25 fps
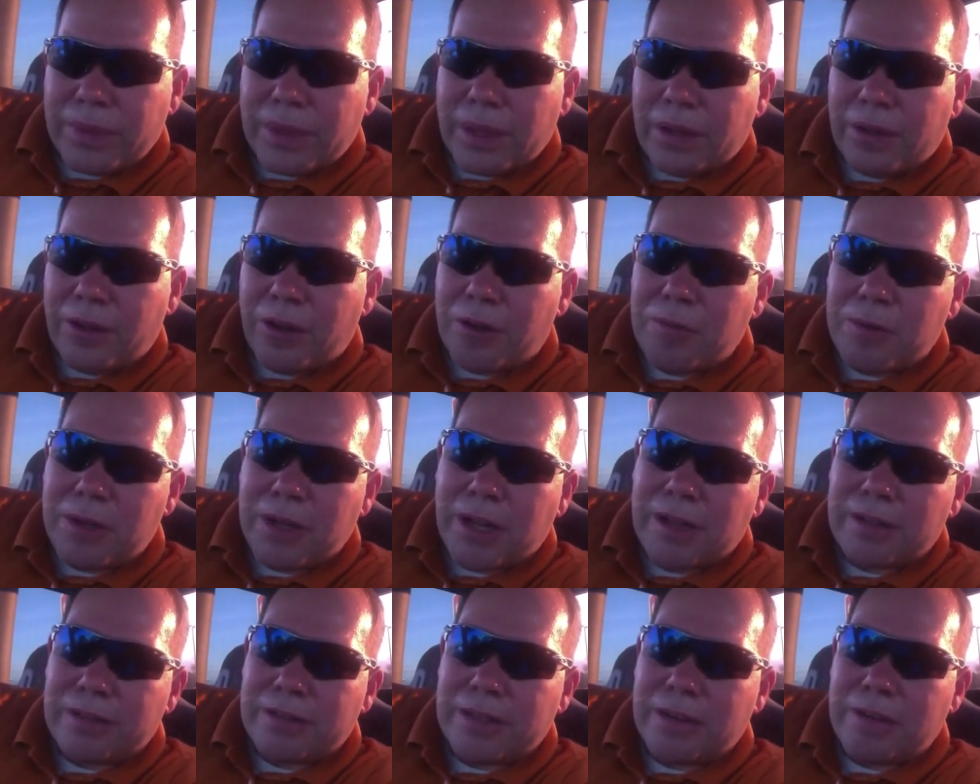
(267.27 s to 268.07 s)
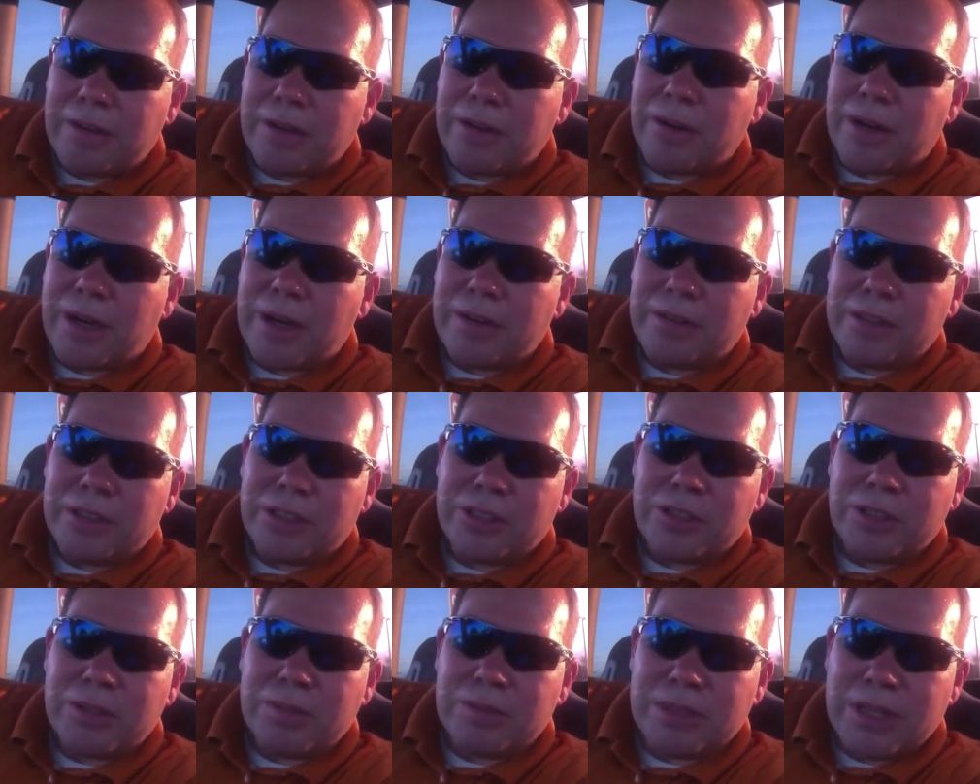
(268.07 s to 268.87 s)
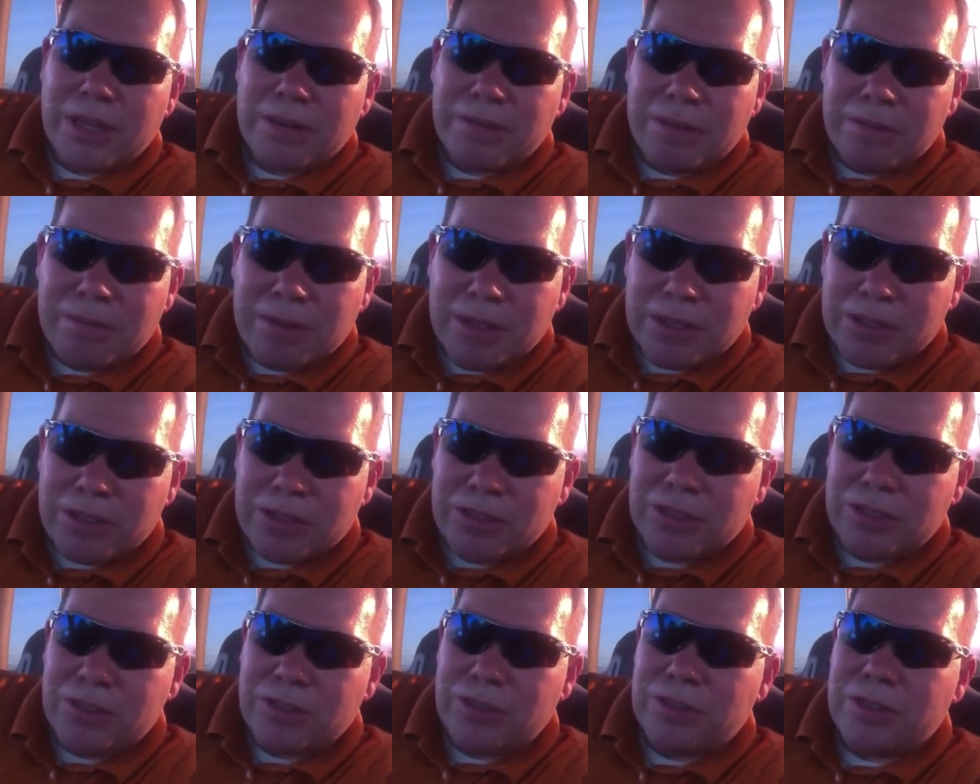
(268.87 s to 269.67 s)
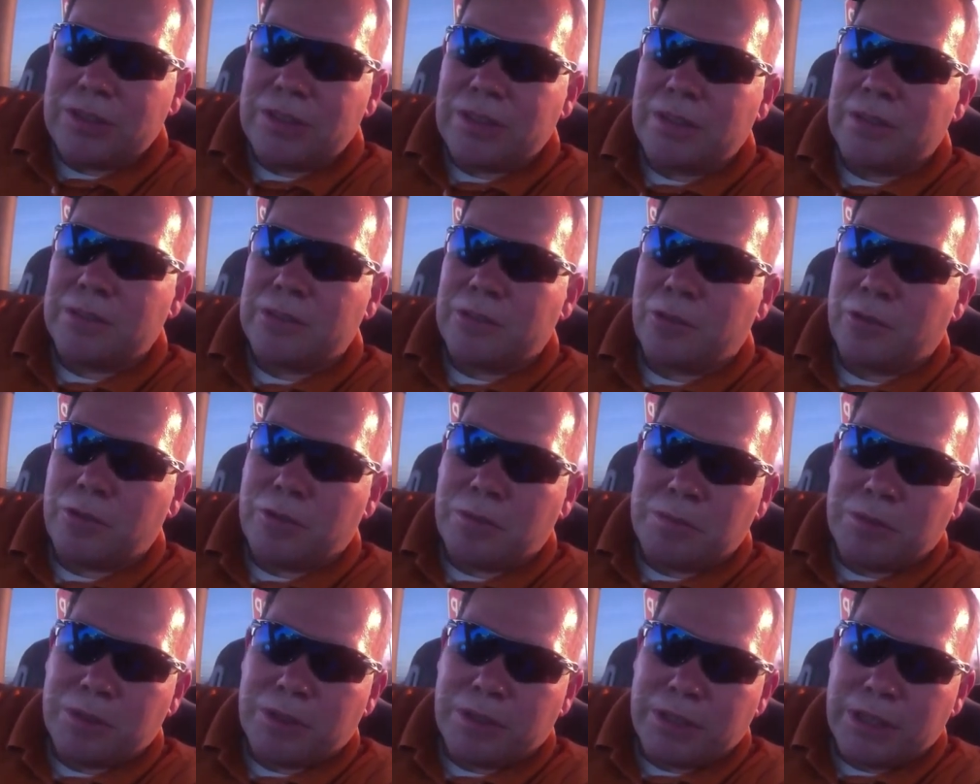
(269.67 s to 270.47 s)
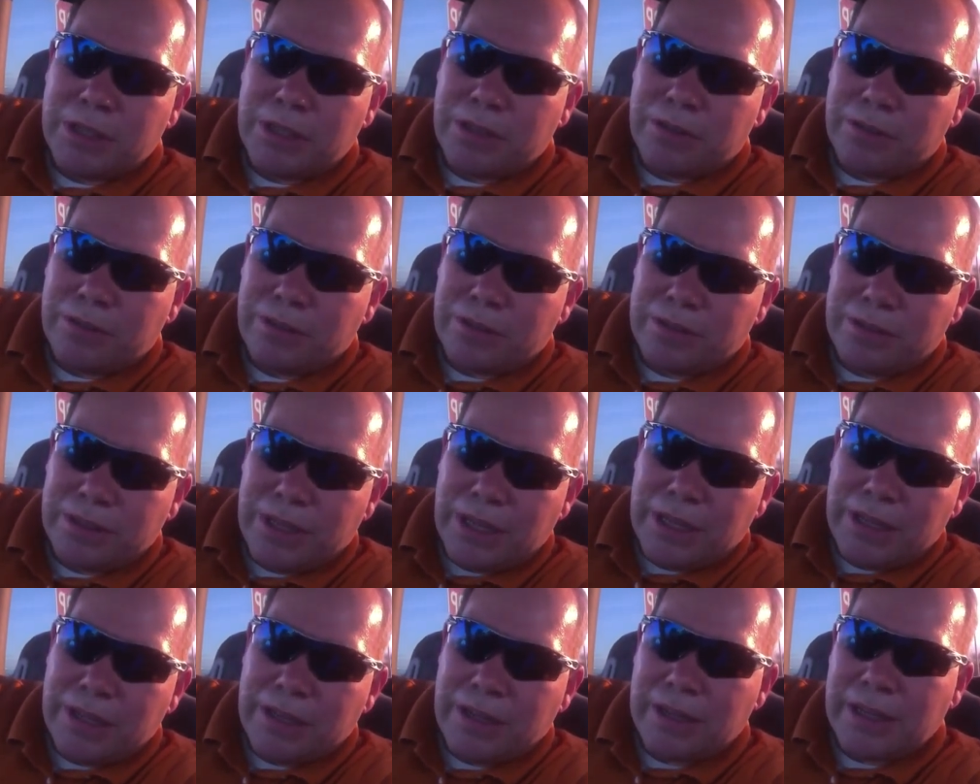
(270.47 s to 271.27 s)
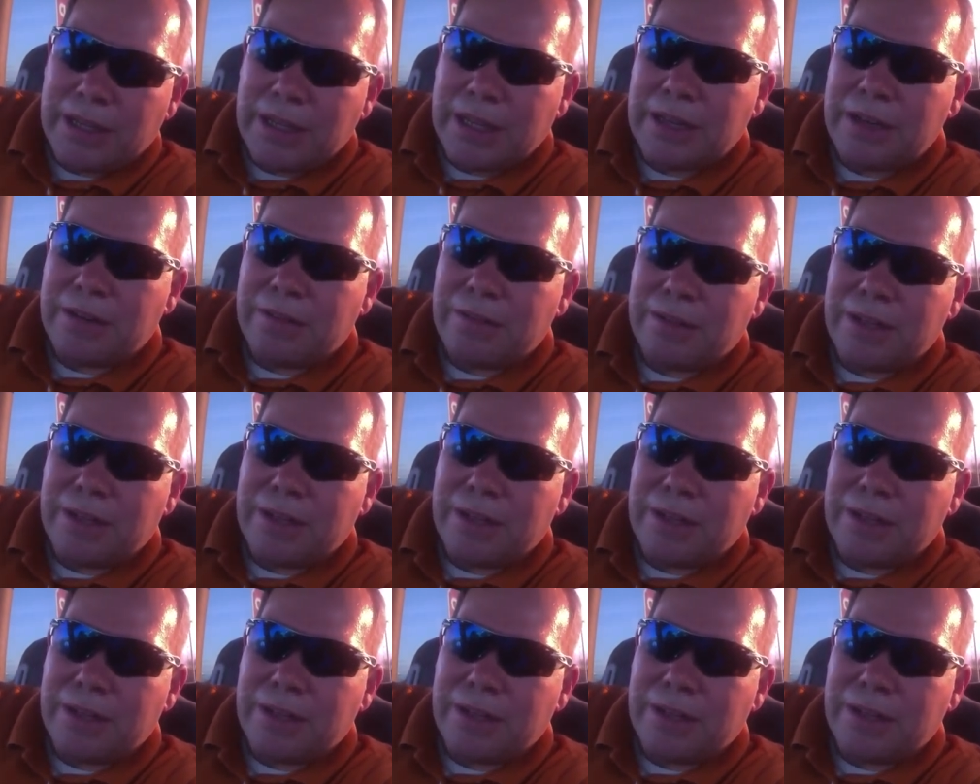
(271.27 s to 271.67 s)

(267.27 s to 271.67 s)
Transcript: Laramine oxide requires extreme safety measures due to the absorbability through the skin, again in